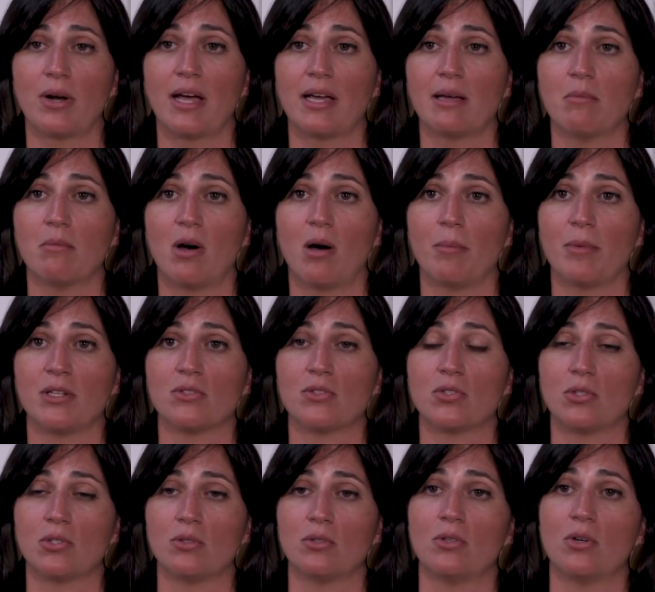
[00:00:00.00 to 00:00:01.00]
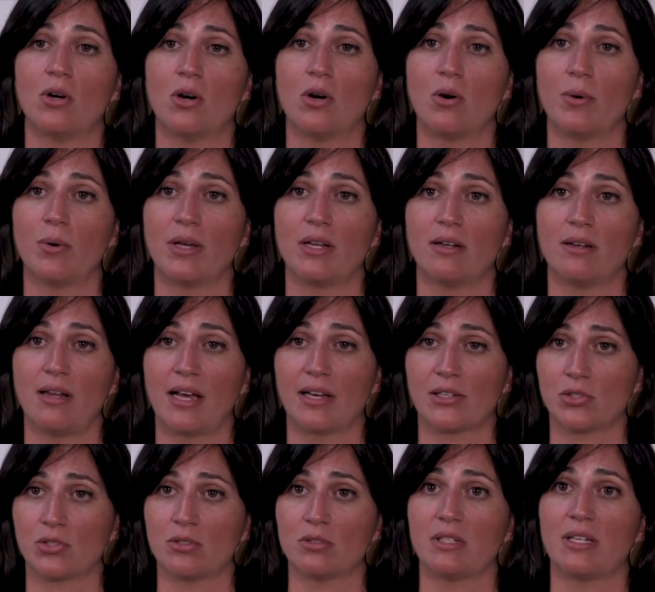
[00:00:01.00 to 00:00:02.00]
right moment to go and
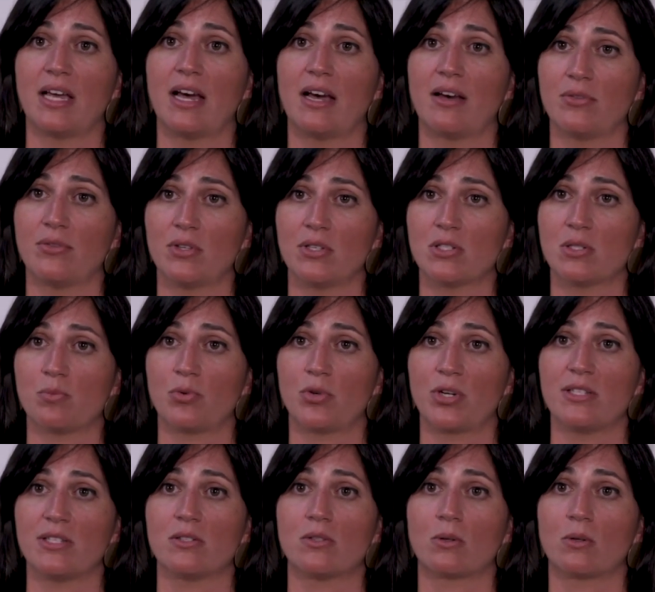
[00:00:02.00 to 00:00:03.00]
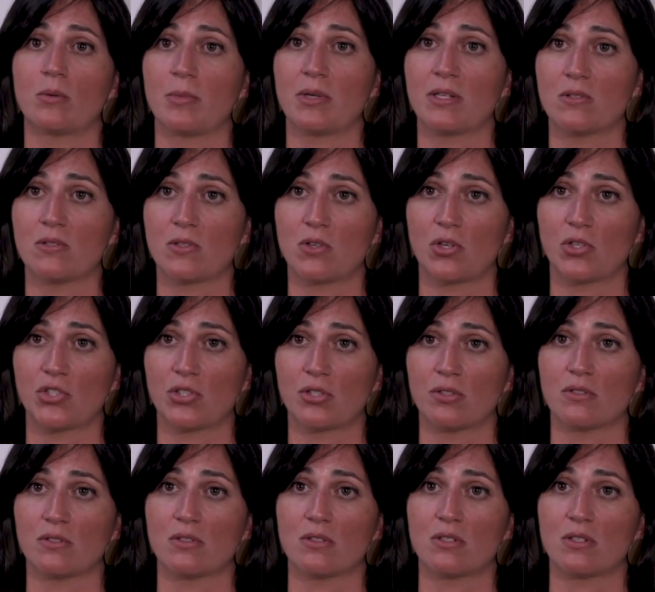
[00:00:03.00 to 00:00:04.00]
actually have these brainstorming
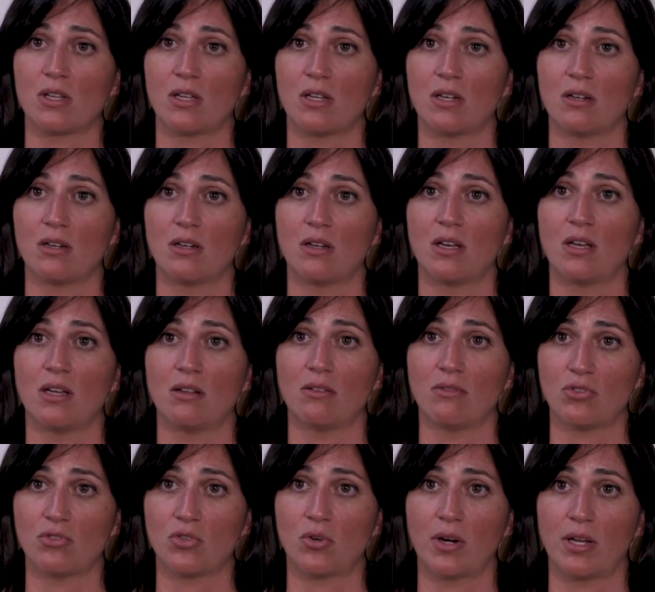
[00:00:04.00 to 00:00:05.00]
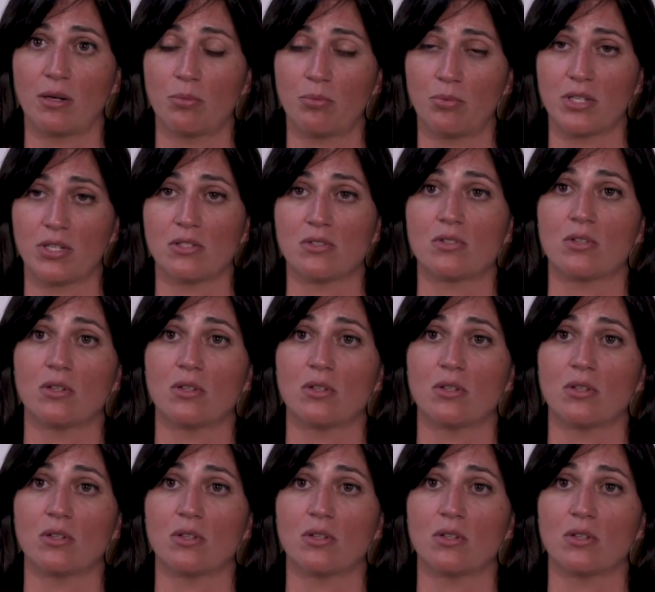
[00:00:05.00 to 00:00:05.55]
sessions and try to bring